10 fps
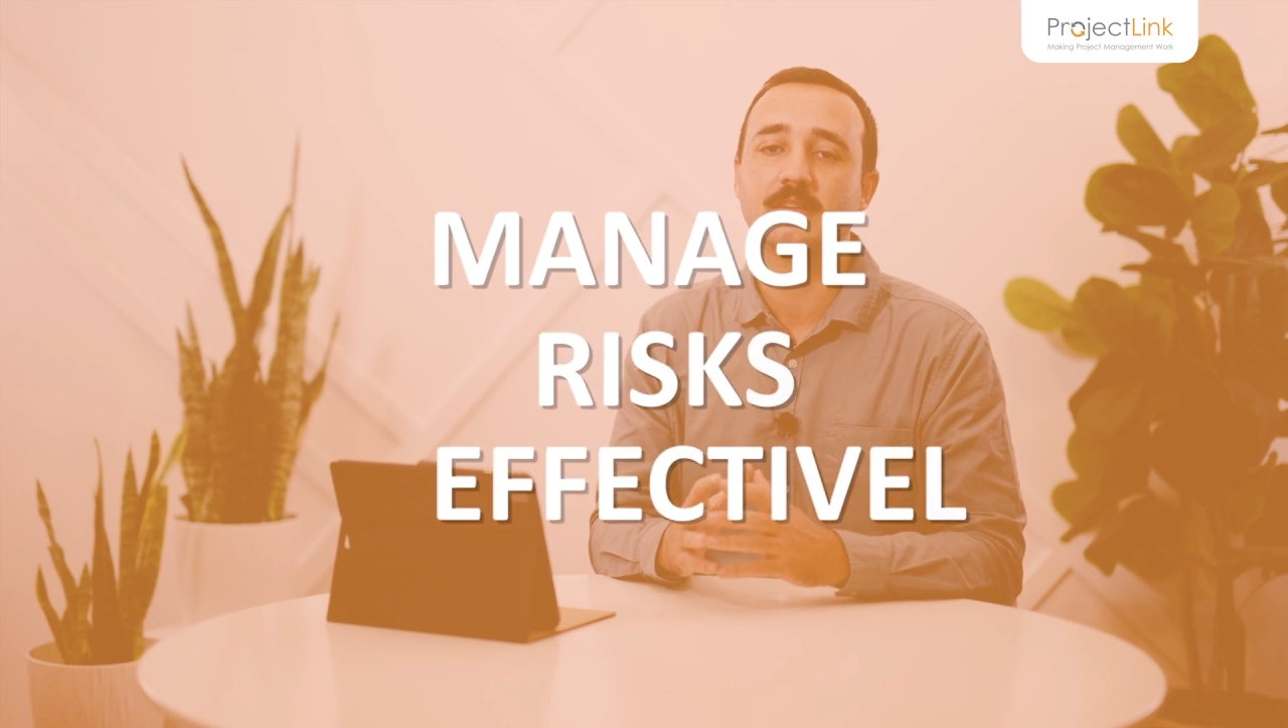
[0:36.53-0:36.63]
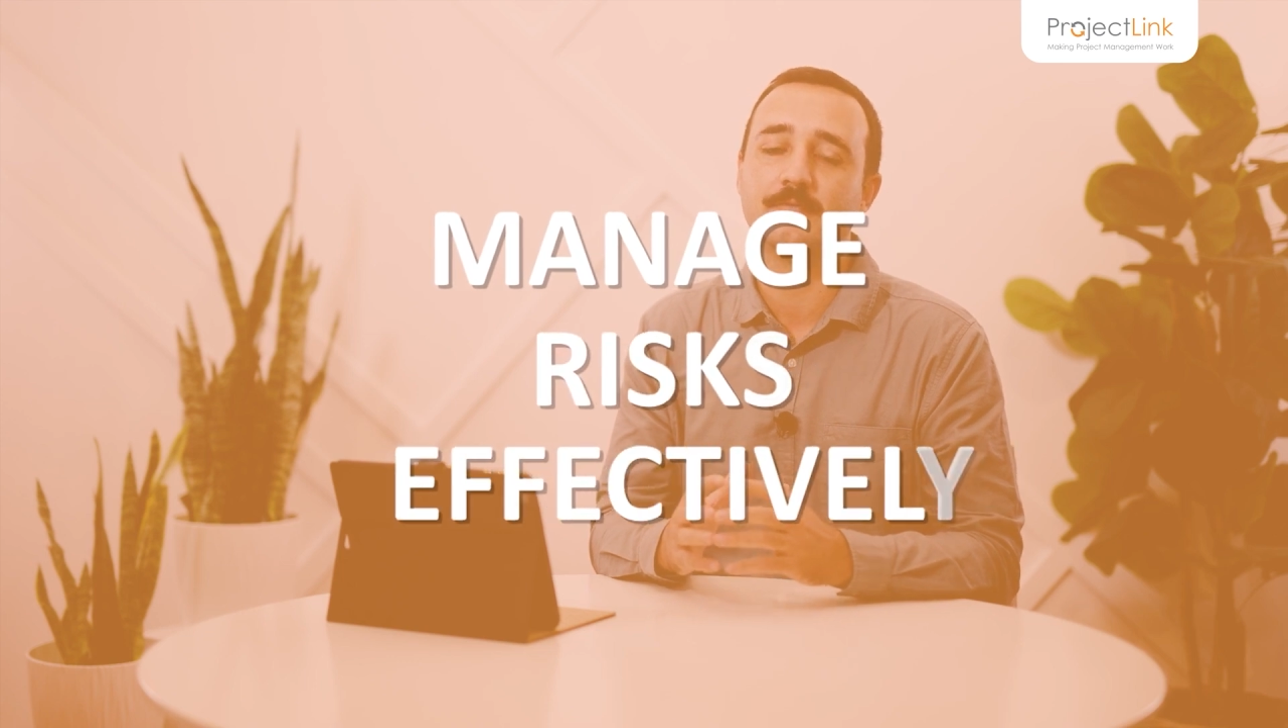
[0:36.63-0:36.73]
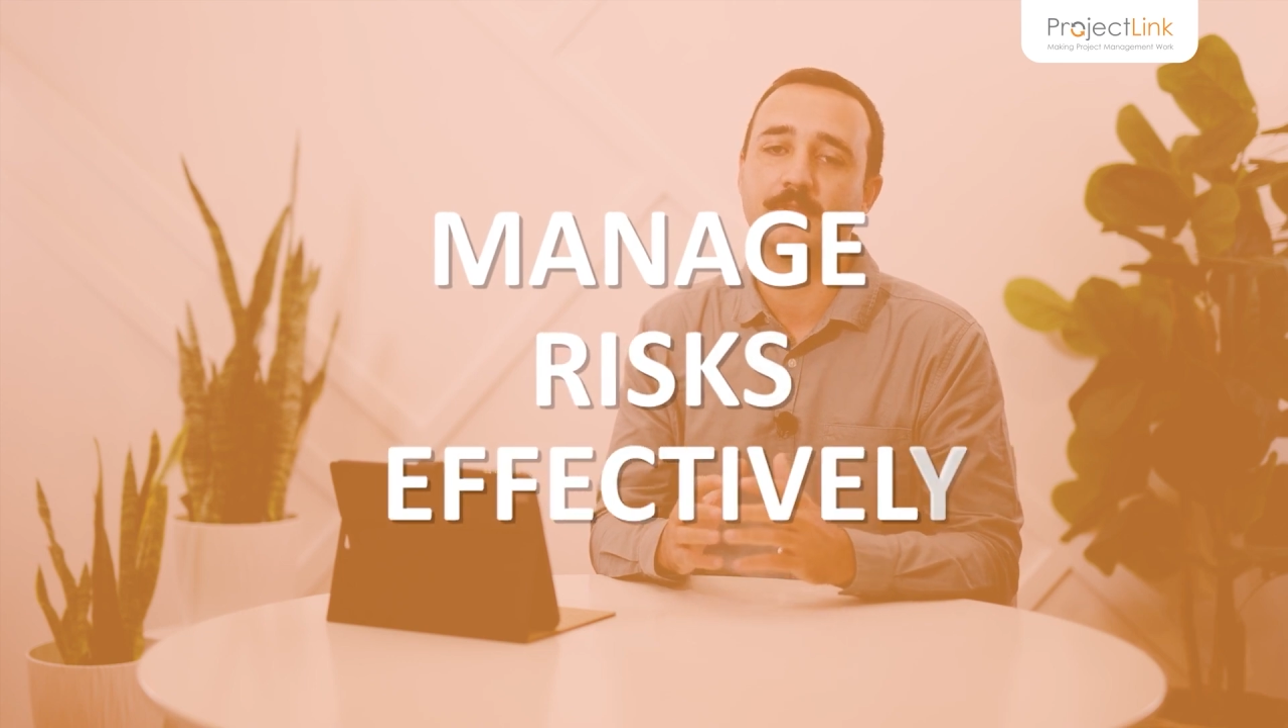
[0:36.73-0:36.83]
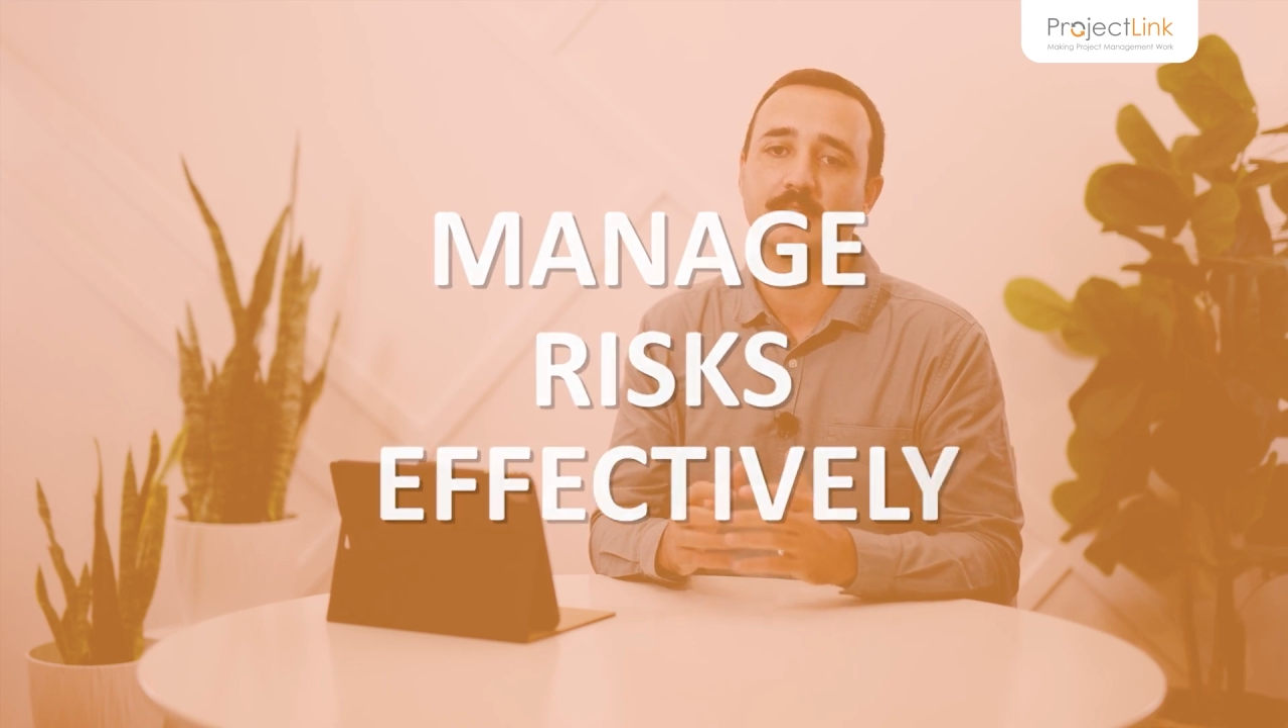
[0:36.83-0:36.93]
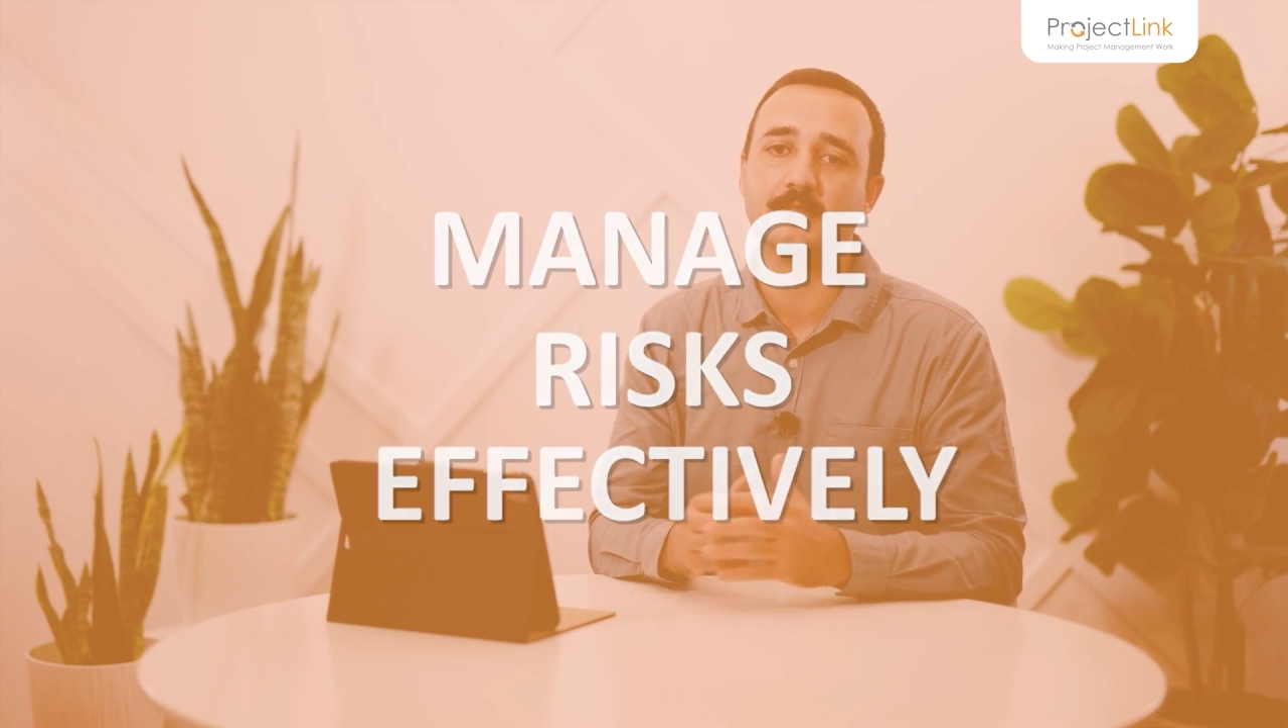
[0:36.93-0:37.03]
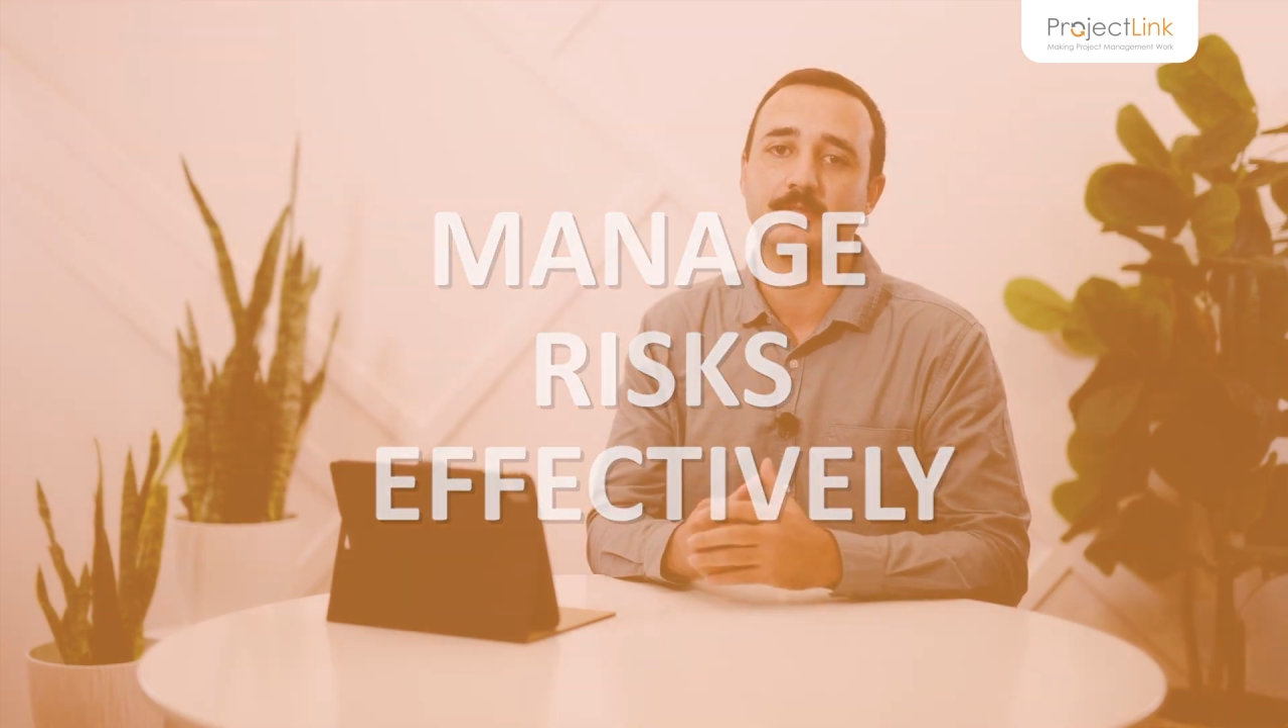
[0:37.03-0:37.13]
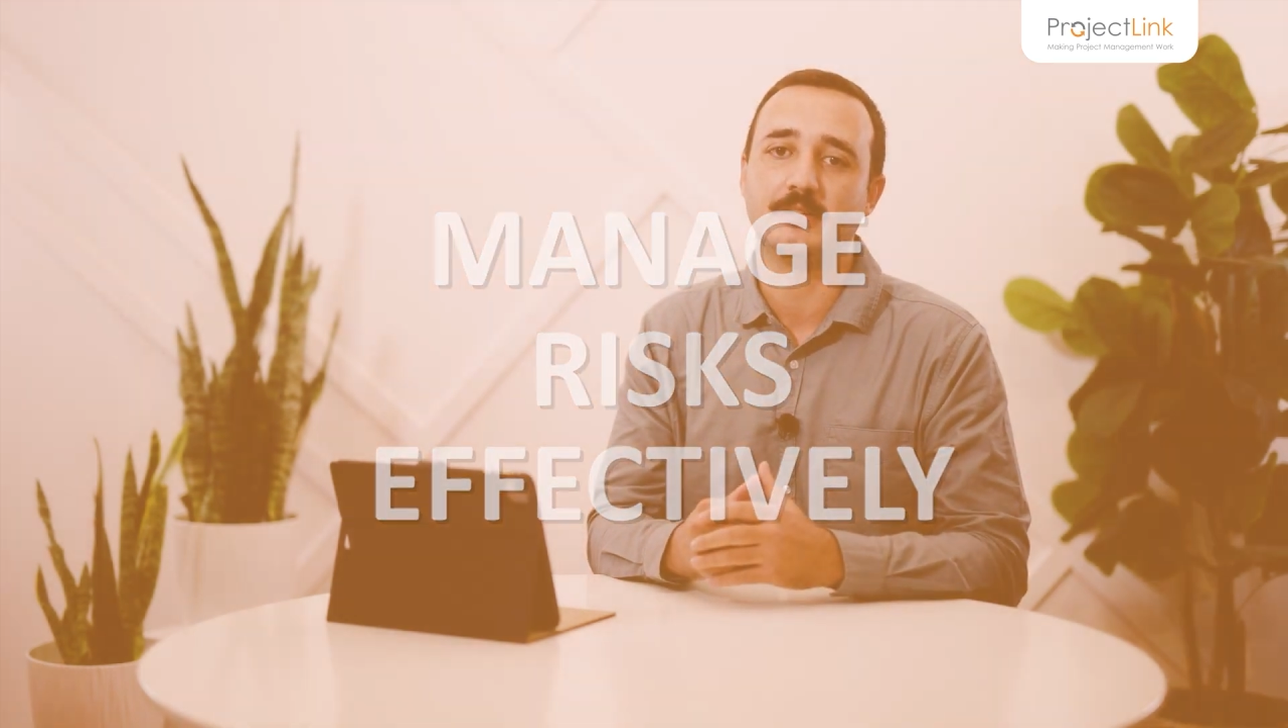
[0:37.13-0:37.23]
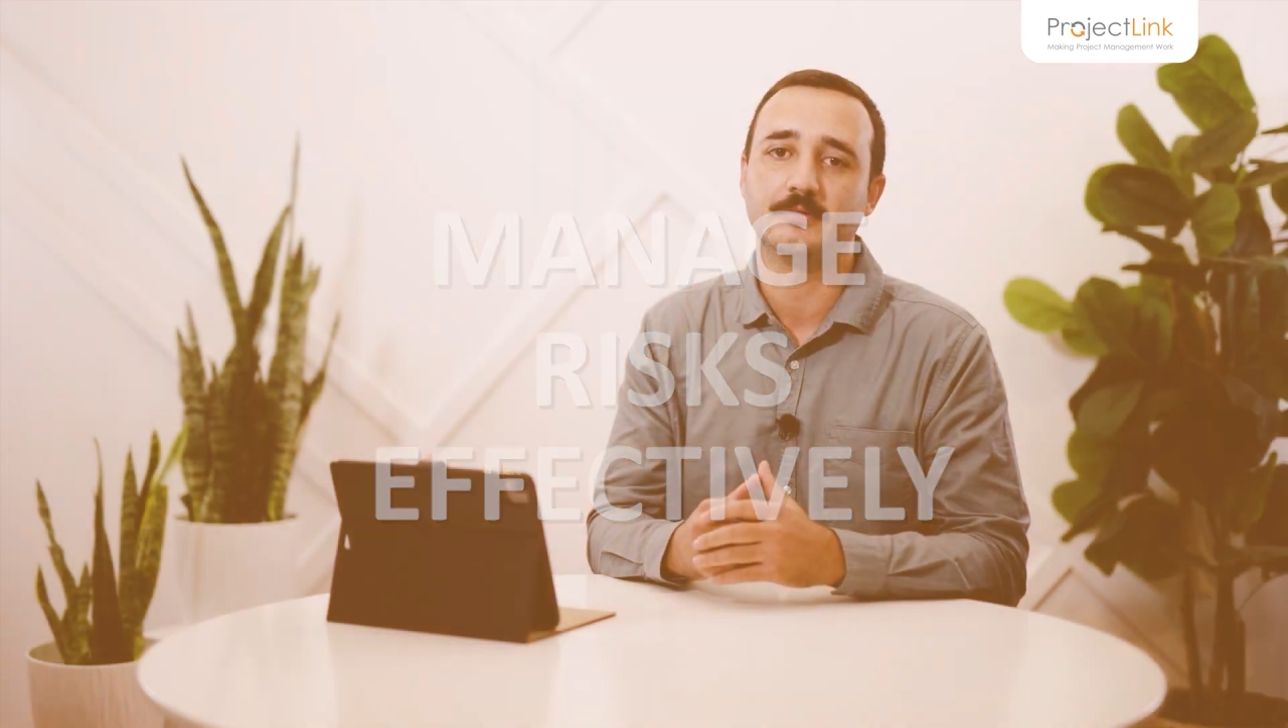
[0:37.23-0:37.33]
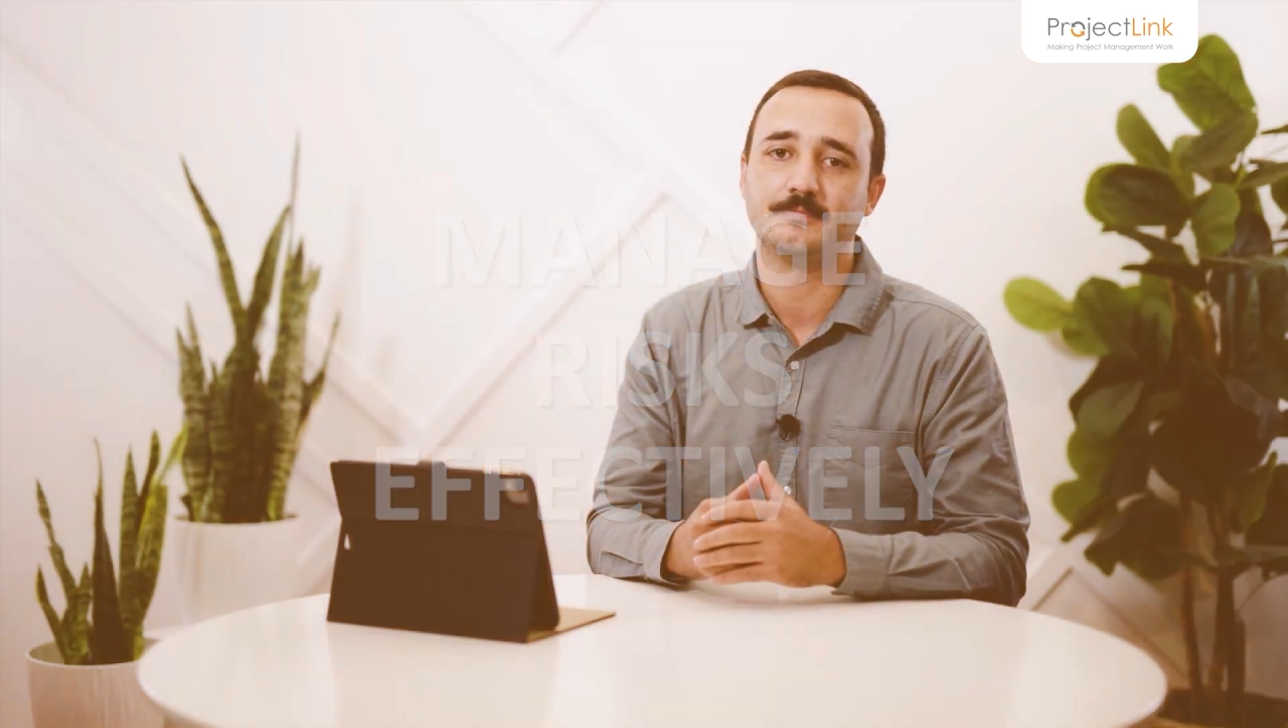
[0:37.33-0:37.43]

effectively.